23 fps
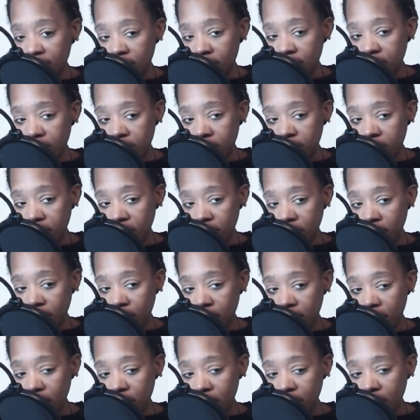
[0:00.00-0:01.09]

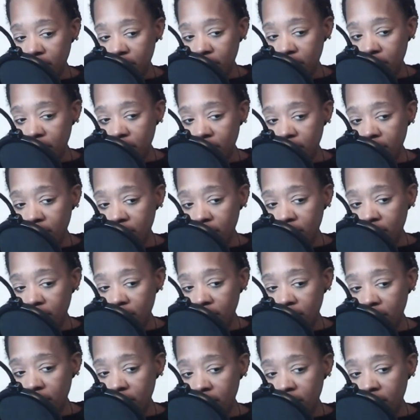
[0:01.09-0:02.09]
(no one is talking)